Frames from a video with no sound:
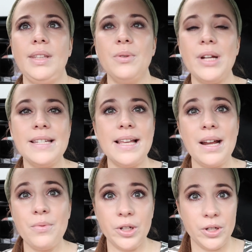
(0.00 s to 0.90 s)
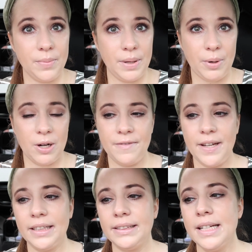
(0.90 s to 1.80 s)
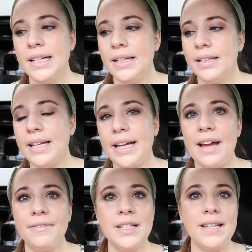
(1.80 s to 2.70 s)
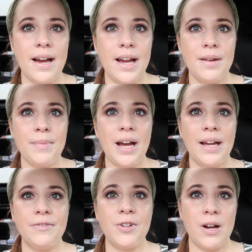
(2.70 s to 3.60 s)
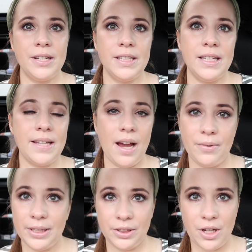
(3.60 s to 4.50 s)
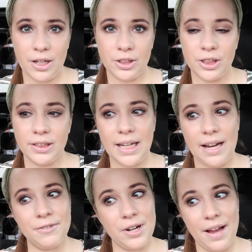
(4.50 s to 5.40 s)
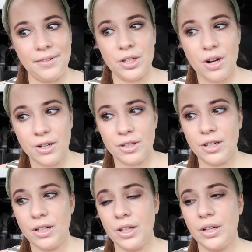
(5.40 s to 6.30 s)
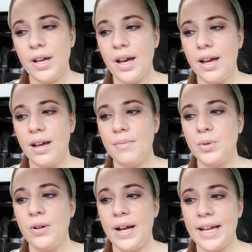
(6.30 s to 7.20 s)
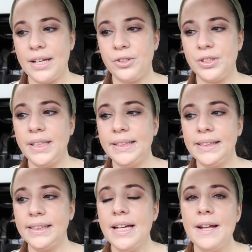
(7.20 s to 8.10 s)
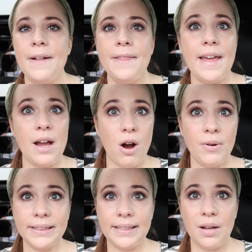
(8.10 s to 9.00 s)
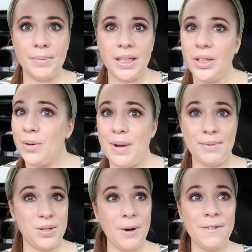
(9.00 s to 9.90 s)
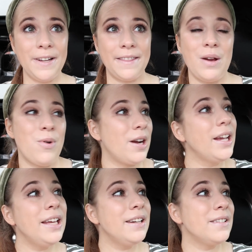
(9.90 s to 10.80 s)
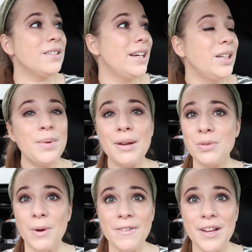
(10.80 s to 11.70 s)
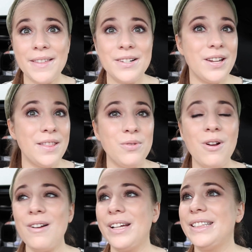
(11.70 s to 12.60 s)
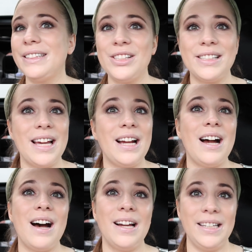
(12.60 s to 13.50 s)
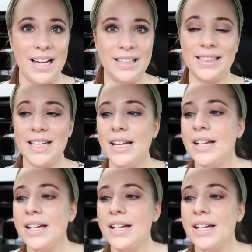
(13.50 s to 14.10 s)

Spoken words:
when I said I want her to be perfect, like every time I've gone to these high-risk doctors after having Carter, who had gastroschisis, they always tell me, your baby's perfect. They walk in and they're like, your baby's perfect, there's nothing wrong. And it's just like, ah, yes.